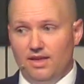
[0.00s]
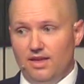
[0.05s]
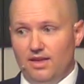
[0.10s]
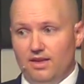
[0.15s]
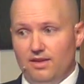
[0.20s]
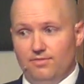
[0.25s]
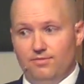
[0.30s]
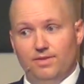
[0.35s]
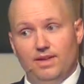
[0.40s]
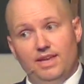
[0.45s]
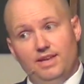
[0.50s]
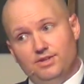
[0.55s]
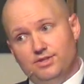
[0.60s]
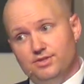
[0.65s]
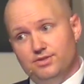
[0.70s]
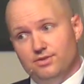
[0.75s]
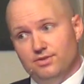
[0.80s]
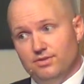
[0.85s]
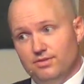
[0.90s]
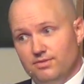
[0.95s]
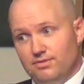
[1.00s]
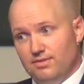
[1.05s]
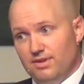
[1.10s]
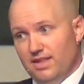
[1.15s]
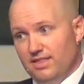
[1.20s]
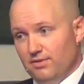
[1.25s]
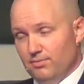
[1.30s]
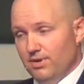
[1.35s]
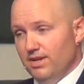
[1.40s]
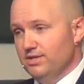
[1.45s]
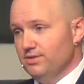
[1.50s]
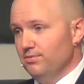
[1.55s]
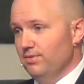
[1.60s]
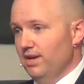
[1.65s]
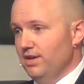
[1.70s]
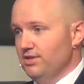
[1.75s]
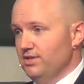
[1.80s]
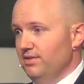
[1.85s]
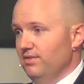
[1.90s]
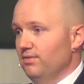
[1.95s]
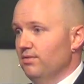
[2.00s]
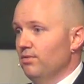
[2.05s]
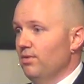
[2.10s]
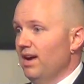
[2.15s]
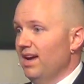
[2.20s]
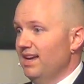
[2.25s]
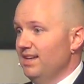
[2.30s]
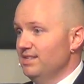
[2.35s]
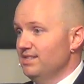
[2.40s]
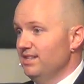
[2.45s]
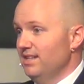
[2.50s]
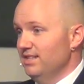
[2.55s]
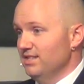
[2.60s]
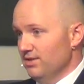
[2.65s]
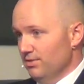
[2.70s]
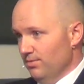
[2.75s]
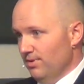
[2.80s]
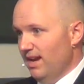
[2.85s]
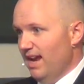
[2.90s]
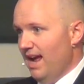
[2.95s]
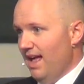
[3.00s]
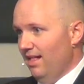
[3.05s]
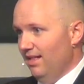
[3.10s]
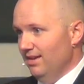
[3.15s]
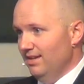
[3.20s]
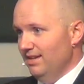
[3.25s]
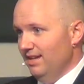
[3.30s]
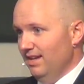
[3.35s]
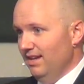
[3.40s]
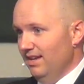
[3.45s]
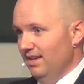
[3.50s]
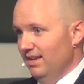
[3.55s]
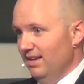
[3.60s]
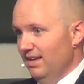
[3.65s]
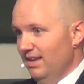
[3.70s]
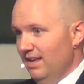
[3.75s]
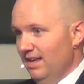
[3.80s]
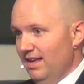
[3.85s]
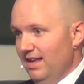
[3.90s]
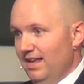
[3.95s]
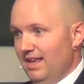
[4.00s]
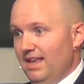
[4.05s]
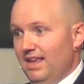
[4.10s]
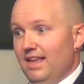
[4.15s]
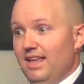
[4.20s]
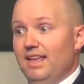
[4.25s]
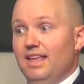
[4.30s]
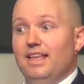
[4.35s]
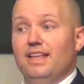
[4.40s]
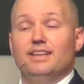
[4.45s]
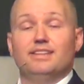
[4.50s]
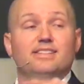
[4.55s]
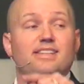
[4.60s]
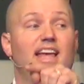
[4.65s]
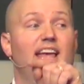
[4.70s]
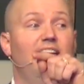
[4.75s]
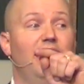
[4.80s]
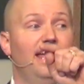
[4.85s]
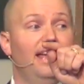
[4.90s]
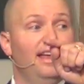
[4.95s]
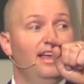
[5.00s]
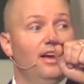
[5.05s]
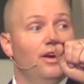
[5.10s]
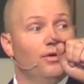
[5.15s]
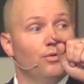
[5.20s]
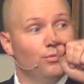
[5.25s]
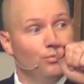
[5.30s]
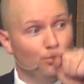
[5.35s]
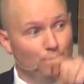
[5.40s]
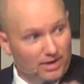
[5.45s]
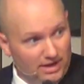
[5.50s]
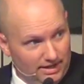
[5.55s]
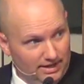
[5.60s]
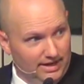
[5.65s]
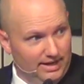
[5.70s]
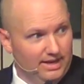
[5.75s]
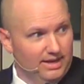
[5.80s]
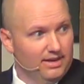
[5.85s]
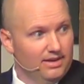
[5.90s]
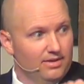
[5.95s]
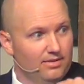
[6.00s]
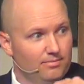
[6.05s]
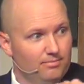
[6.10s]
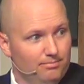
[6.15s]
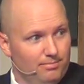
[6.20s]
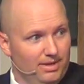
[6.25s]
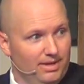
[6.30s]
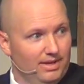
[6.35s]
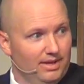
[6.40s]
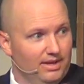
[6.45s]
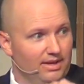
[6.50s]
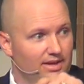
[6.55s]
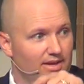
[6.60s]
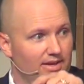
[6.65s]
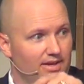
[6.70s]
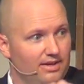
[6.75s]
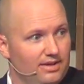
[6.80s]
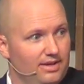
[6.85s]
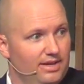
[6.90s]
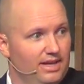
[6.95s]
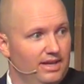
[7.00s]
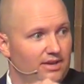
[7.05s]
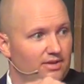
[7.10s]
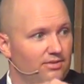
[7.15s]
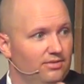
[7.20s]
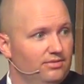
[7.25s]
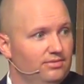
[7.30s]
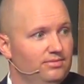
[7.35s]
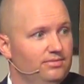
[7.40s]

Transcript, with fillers: if Easter and the resurrection of Christ is a reality, it's a really big deal.